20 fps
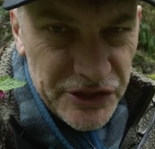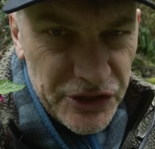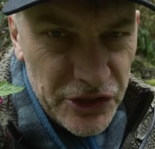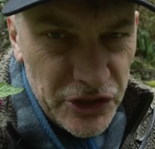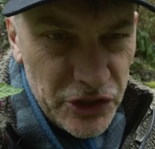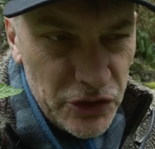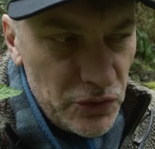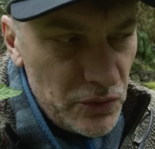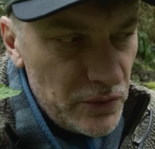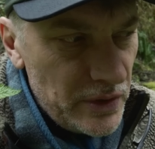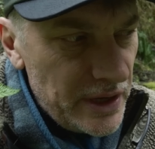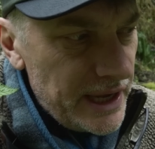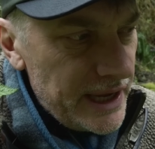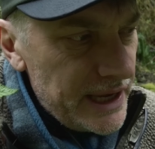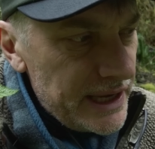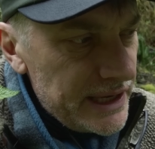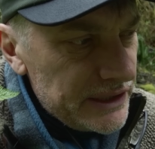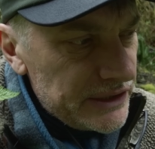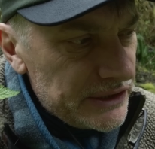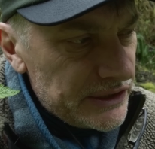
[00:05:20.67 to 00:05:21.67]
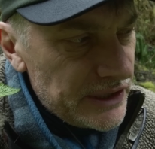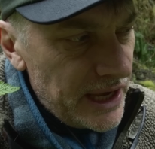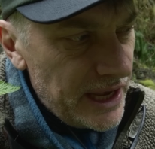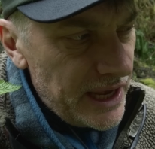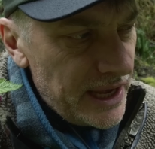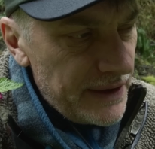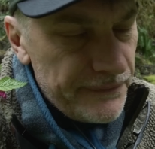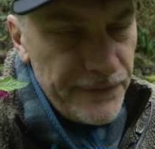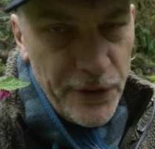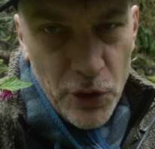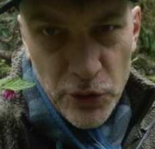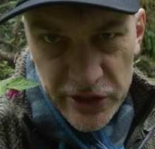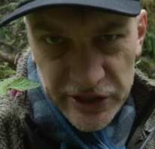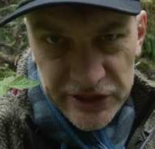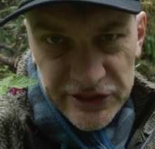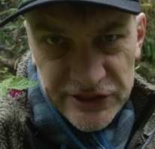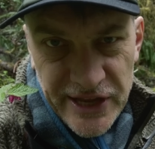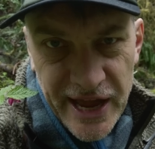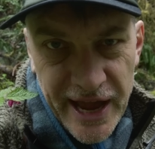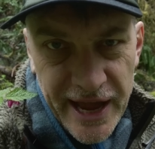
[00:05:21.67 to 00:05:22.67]
do is focus
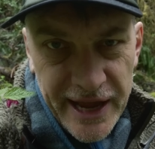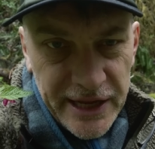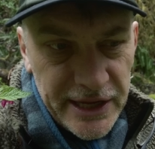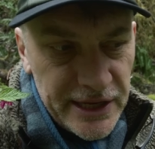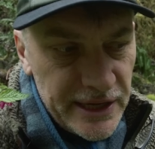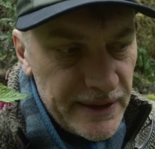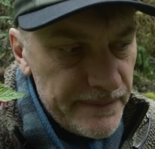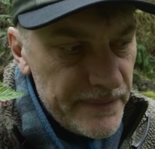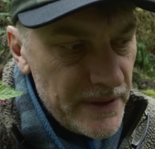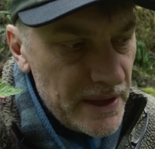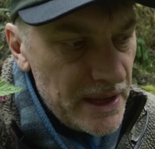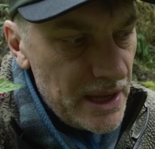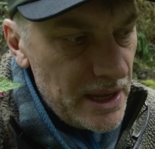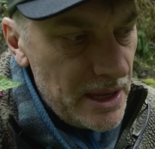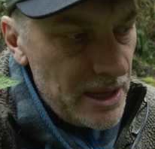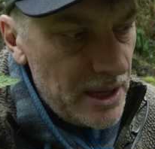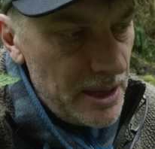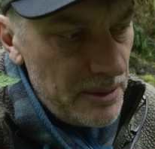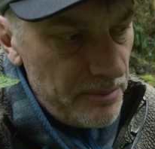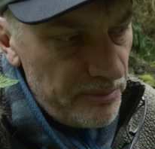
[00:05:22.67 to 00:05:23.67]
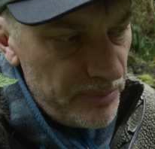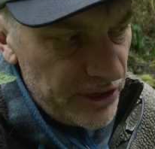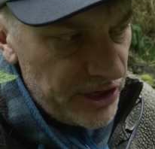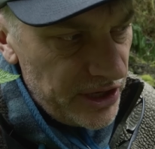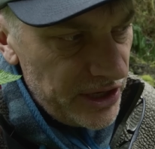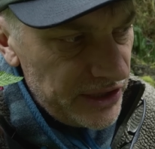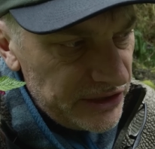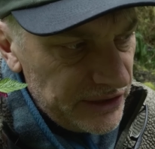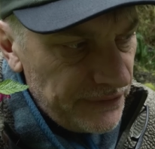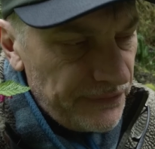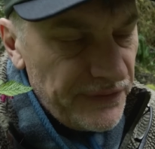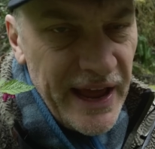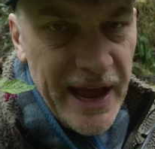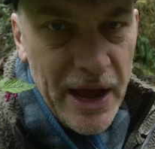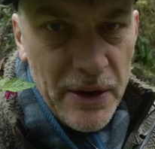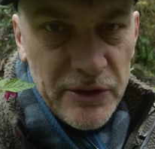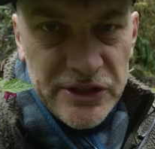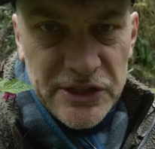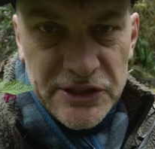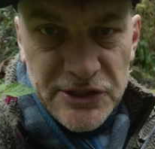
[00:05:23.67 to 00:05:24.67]
stack. Because the
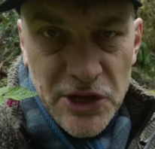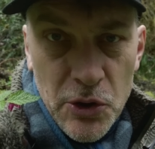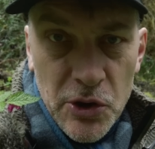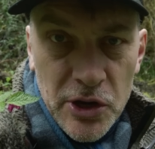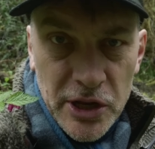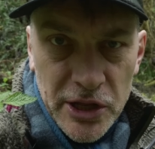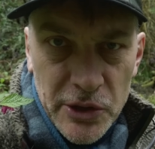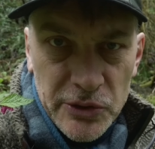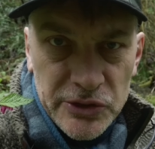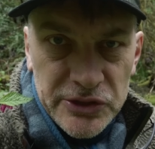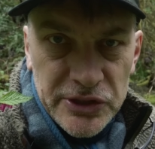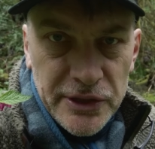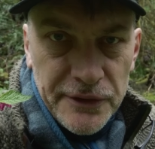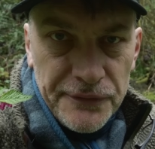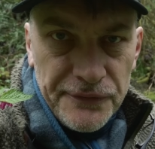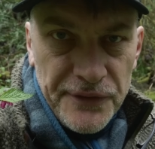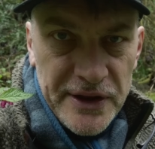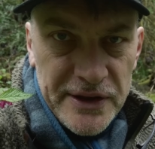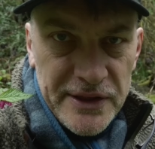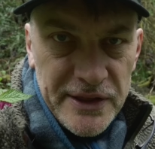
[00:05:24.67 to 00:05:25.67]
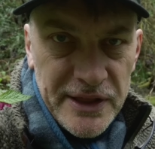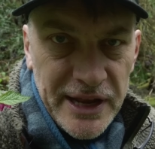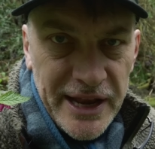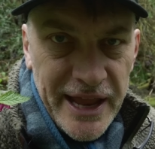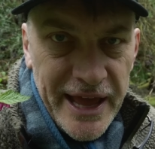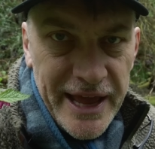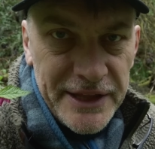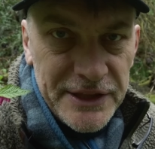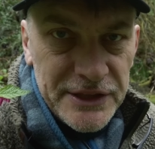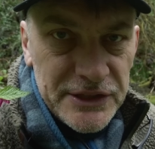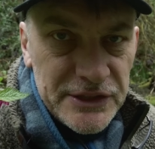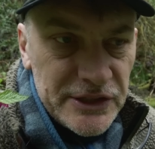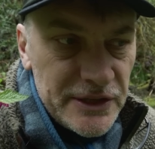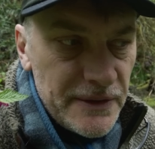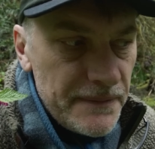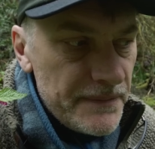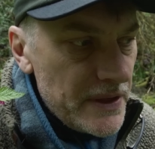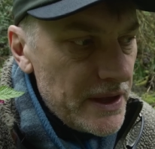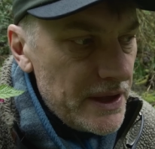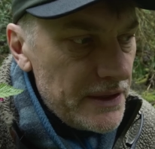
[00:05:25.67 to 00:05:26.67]
flowers are so close to the front of the lens,
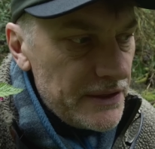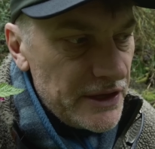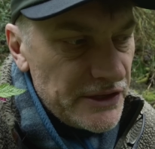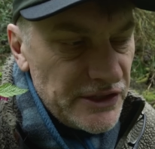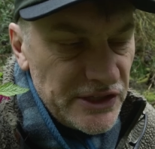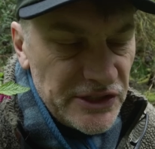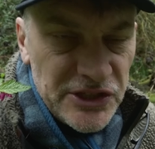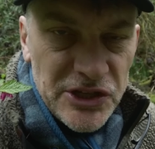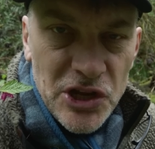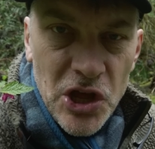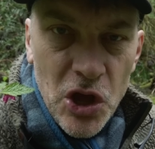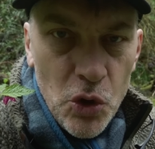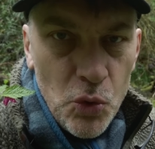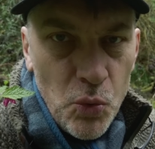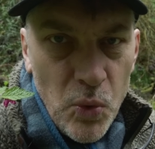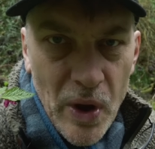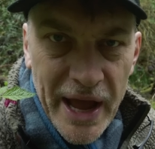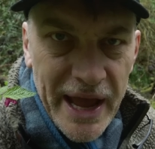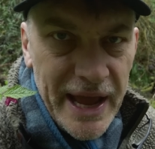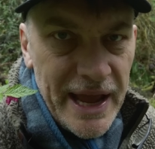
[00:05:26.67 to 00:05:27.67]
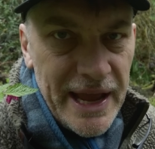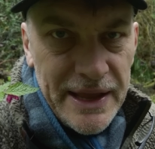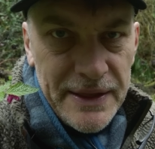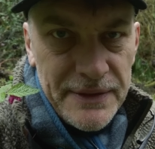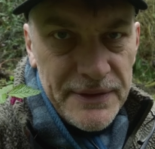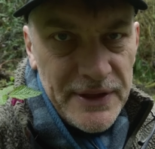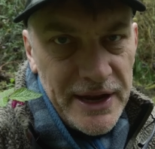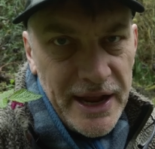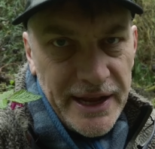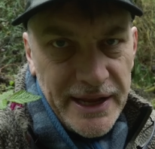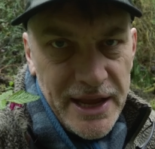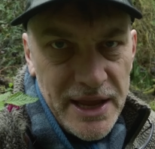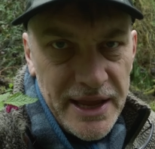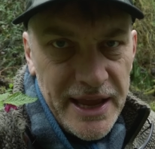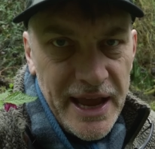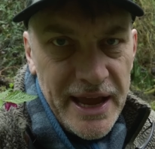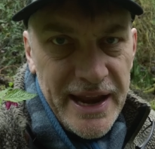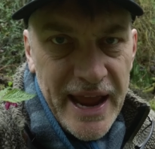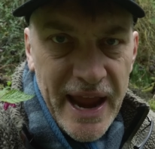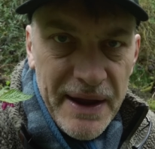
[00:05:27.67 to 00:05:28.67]
there's just no way that I can
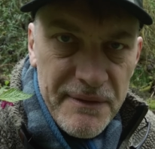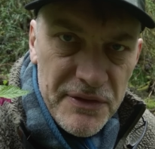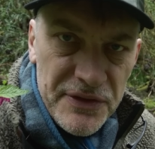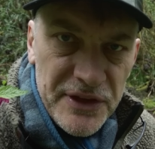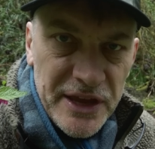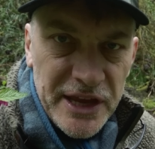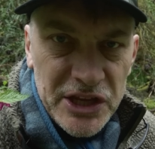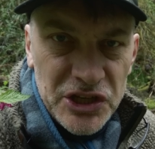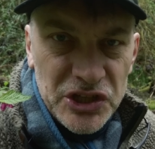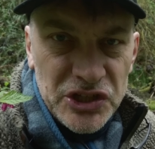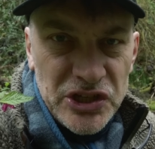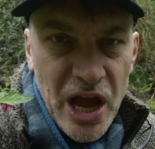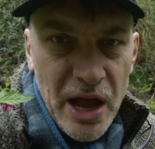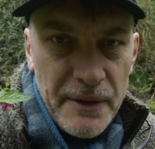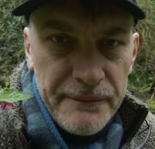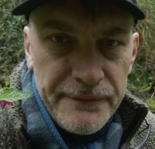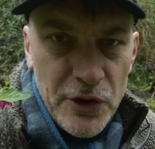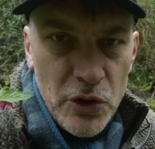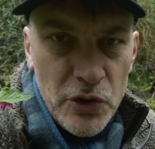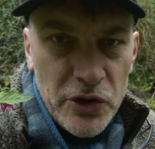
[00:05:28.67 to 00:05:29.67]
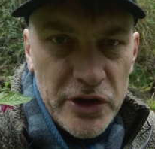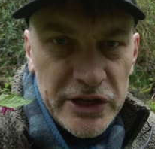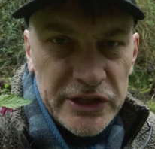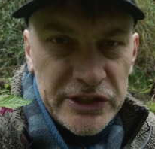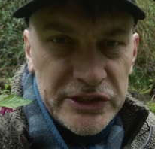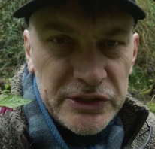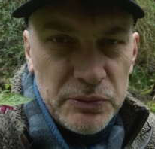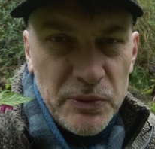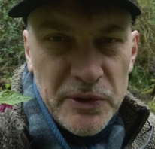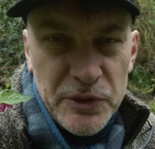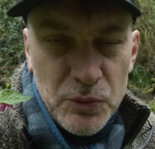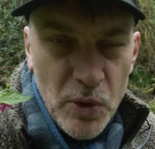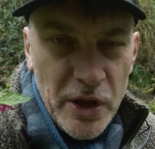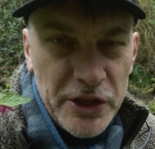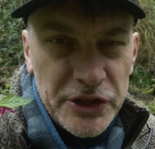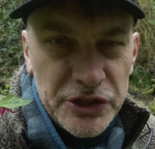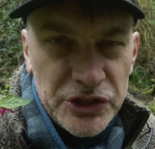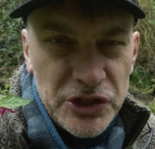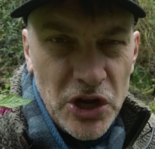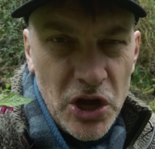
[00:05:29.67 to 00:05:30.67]
get everything in sharp focus with
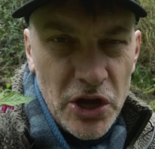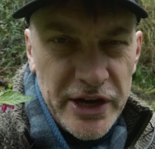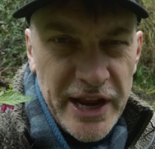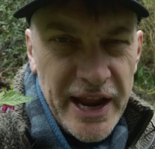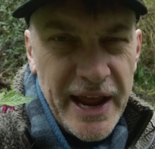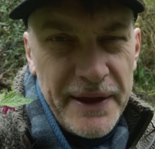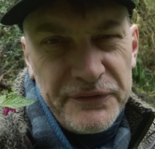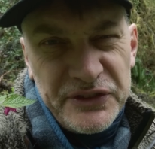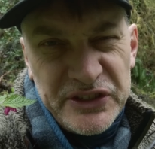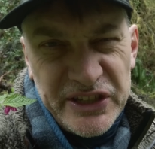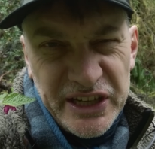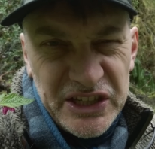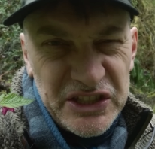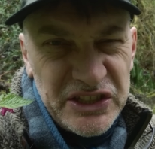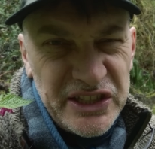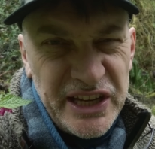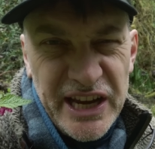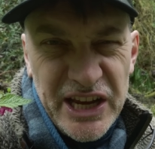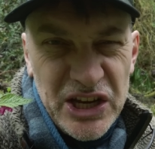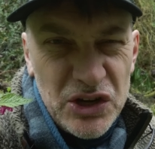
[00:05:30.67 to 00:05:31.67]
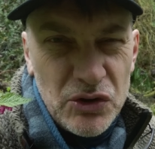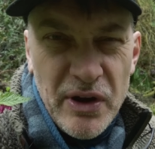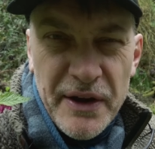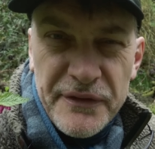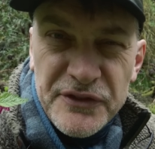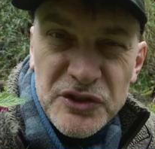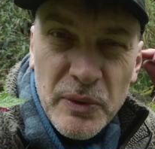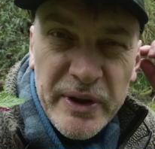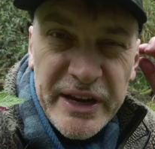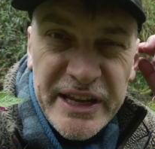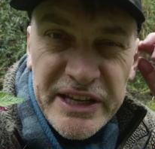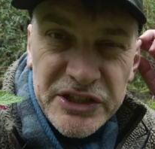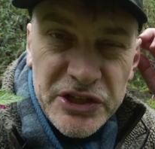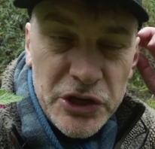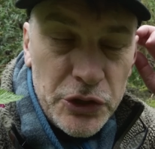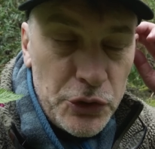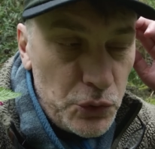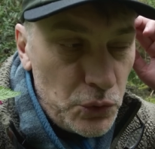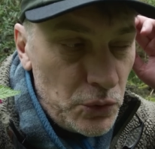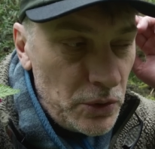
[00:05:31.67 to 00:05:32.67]
one shot at f16 or f22.
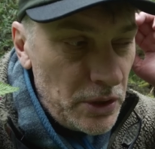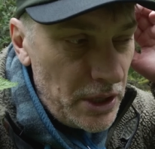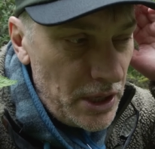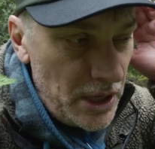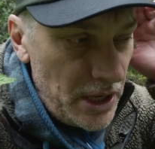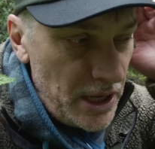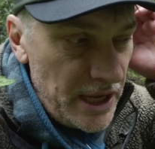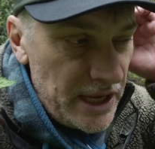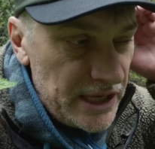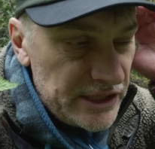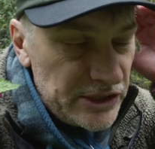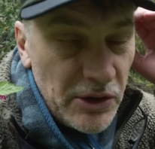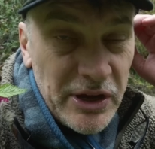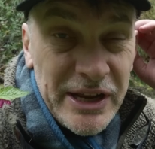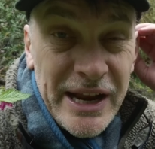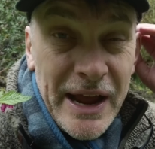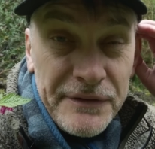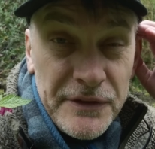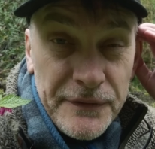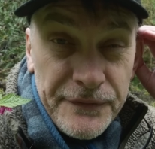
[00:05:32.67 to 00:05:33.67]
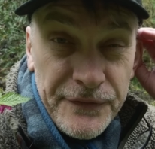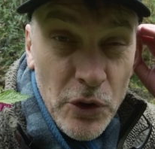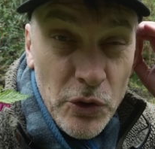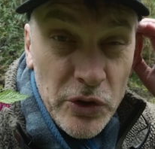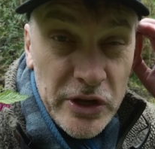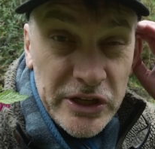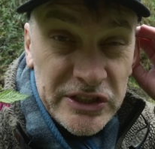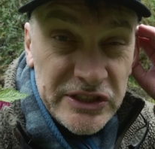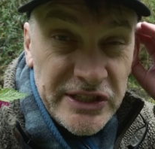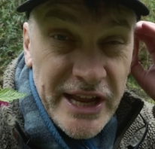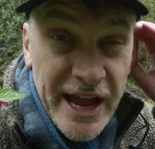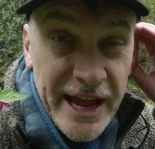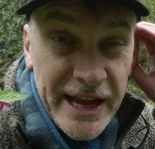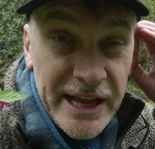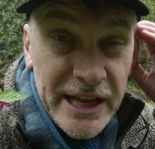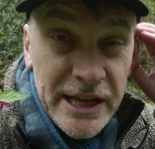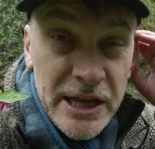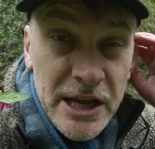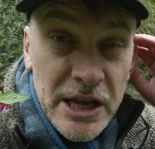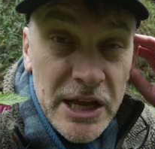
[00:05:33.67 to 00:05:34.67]
So I'm going to have to focus stack.
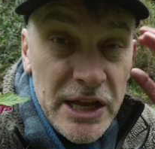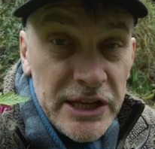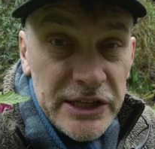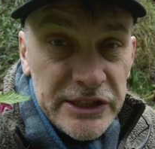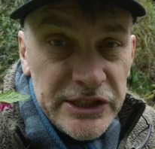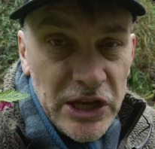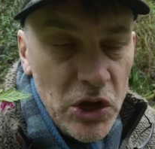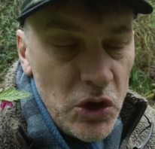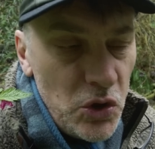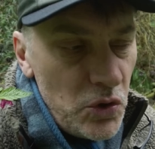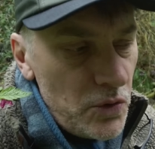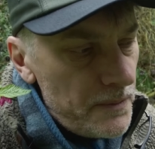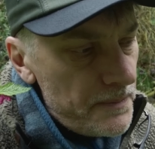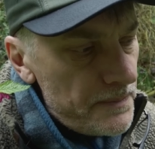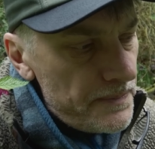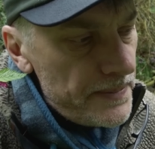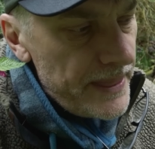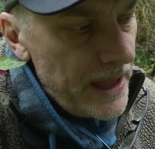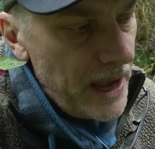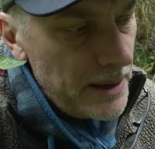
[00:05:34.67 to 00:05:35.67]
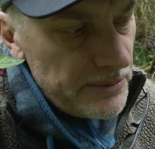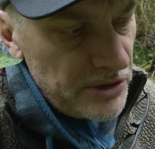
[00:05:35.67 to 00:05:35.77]
So I'm